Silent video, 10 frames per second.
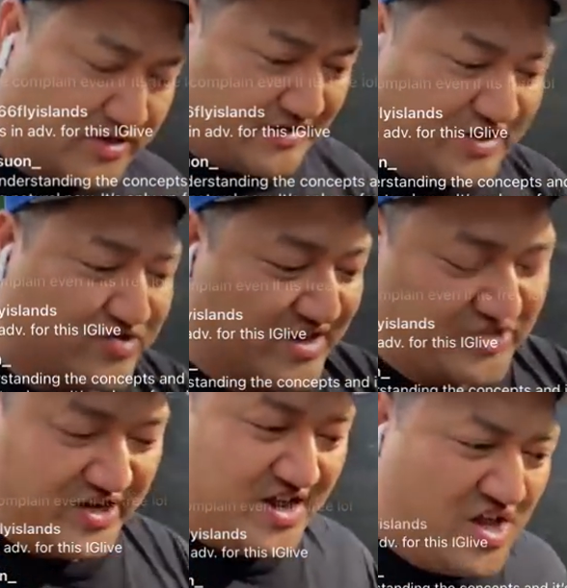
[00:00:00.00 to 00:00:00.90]
No one's going to teach
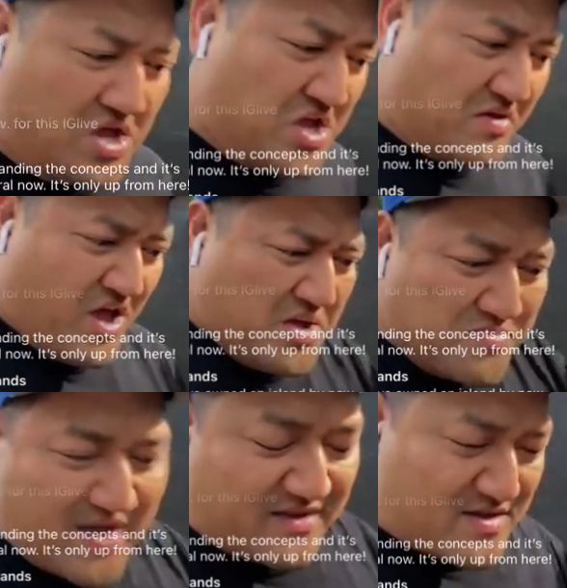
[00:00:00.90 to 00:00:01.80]
you that shit.
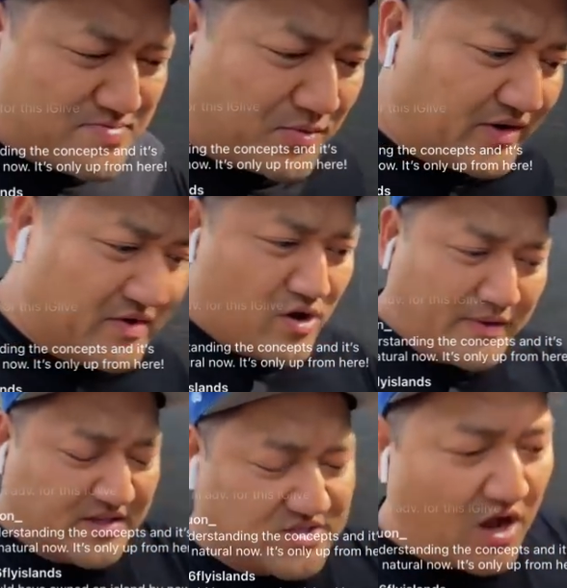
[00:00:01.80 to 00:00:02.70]
Man, people even
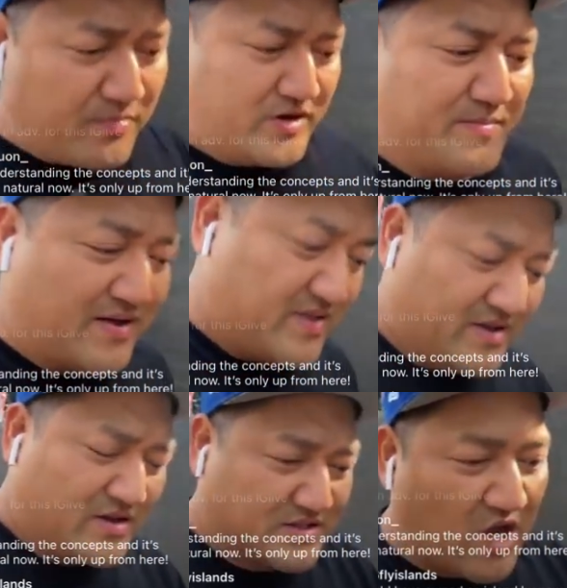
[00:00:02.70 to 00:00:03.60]
know about the stock market
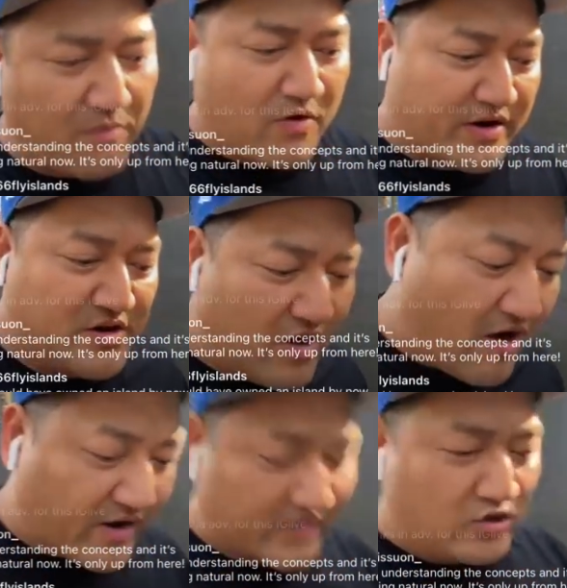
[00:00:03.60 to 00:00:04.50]
back then. The stock market, you
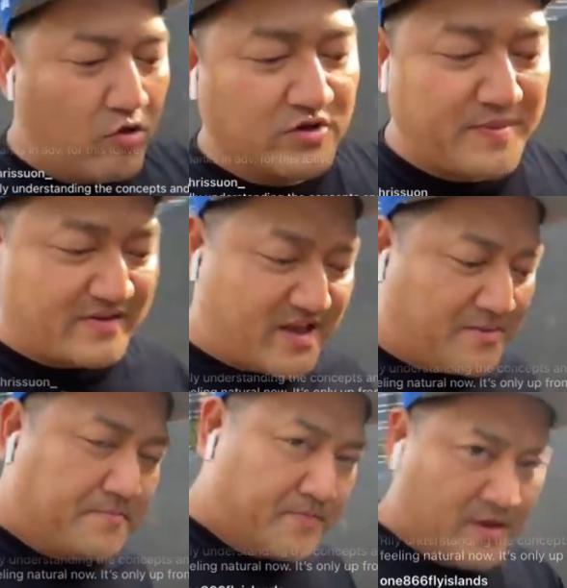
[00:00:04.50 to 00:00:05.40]
know how I got the quotes back
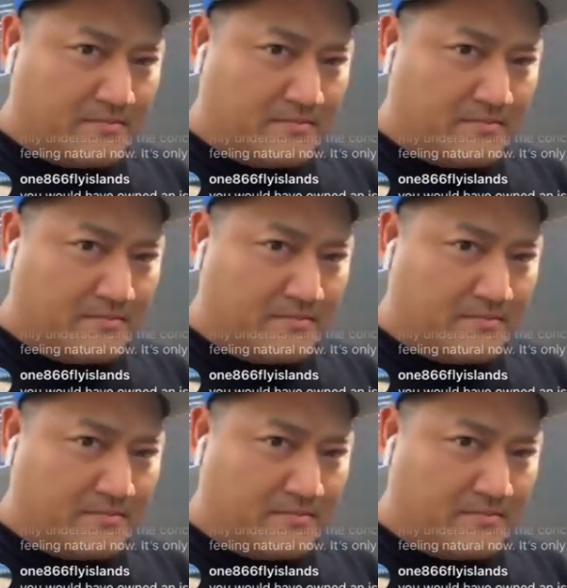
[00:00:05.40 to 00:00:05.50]
then?